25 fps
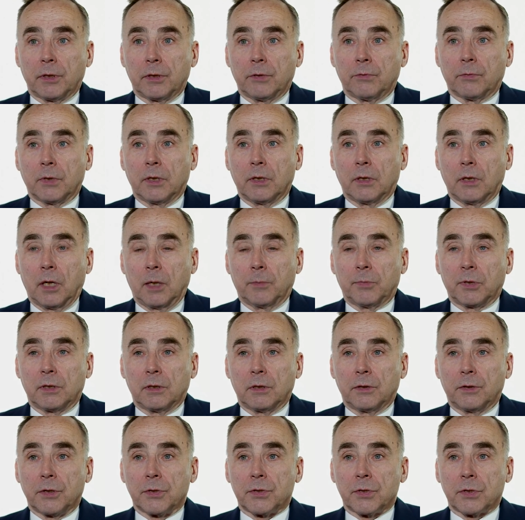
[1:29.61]

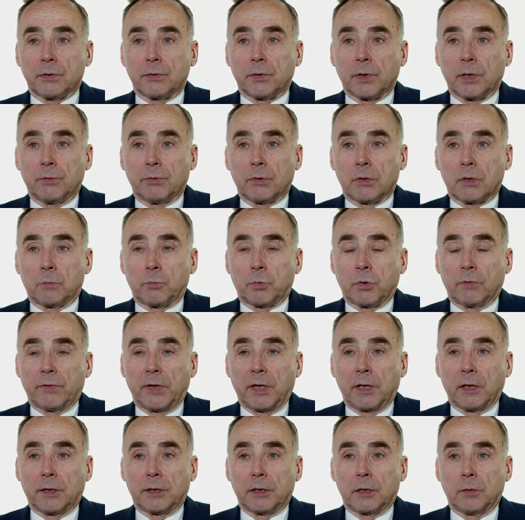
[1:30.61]
to disagree with the
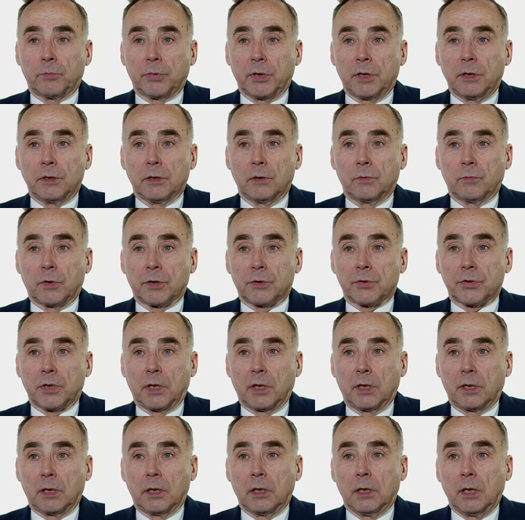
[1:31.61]
prevailing opinion with
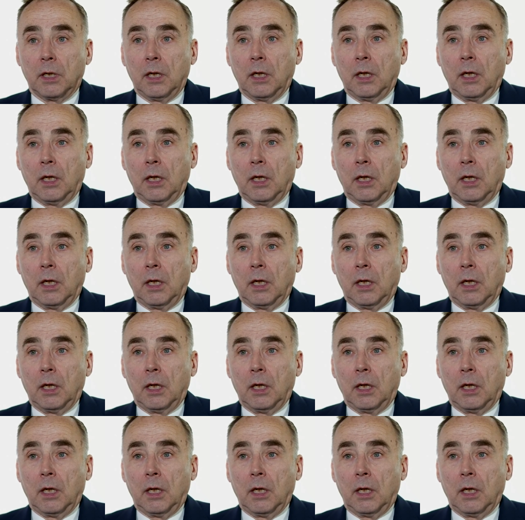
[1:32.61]
China.